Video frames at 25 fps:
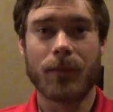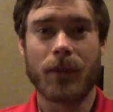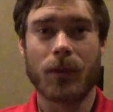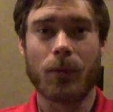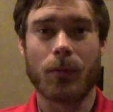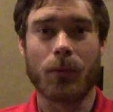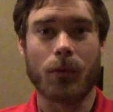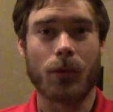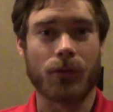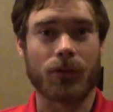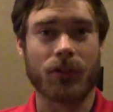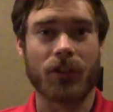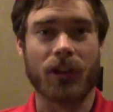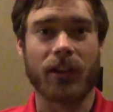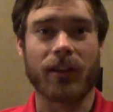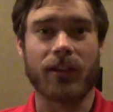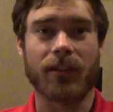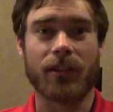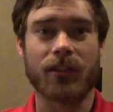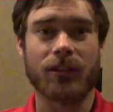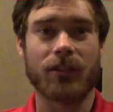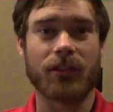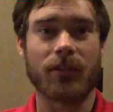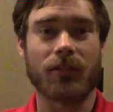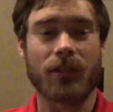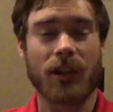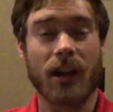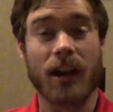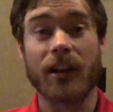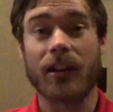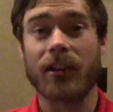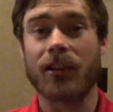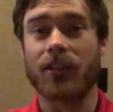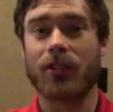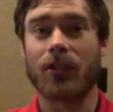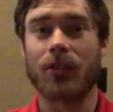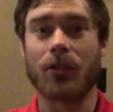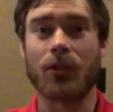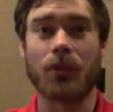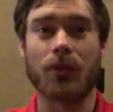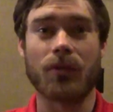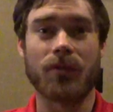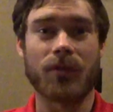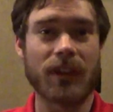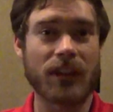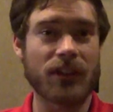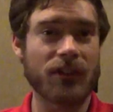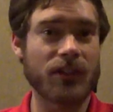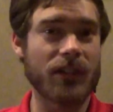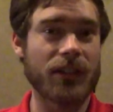We'll transition right into
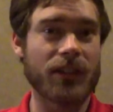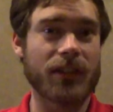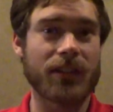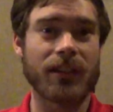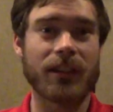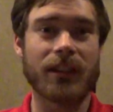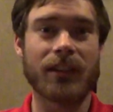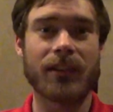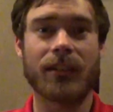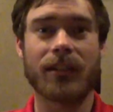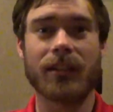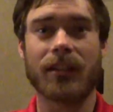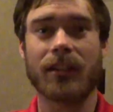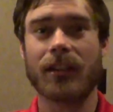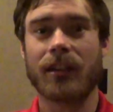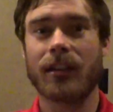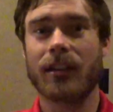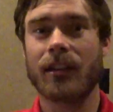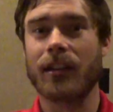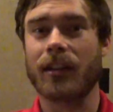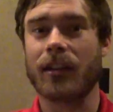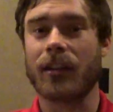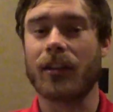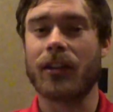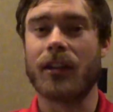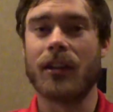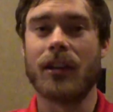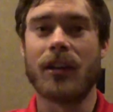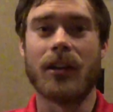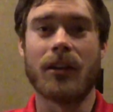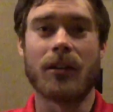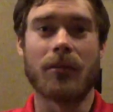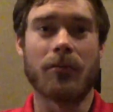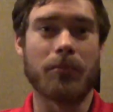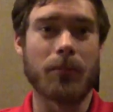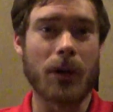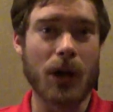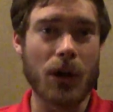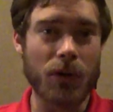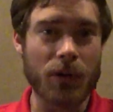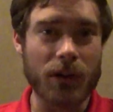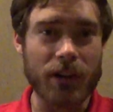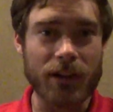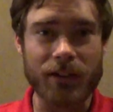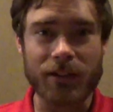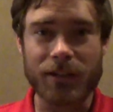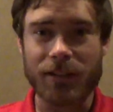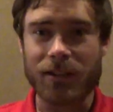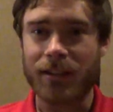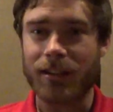fishing season and boating
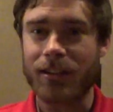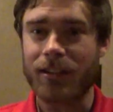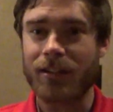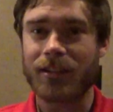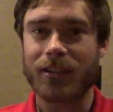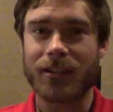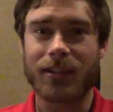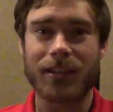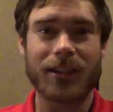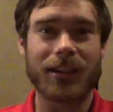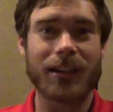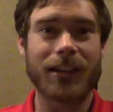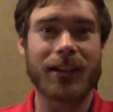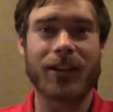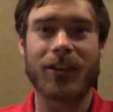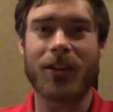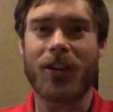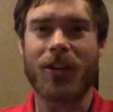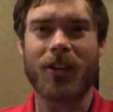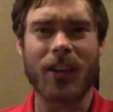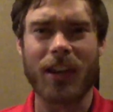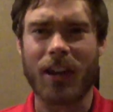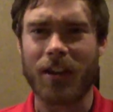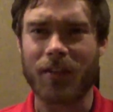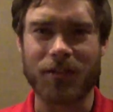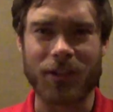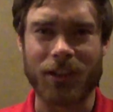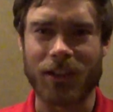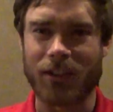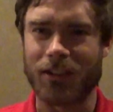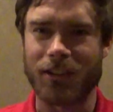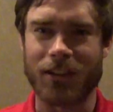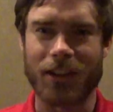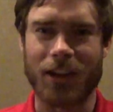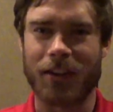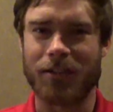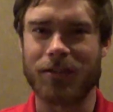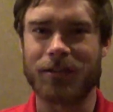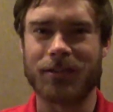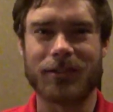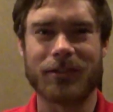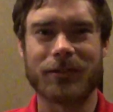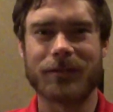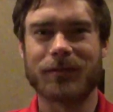season, all that fun stuff.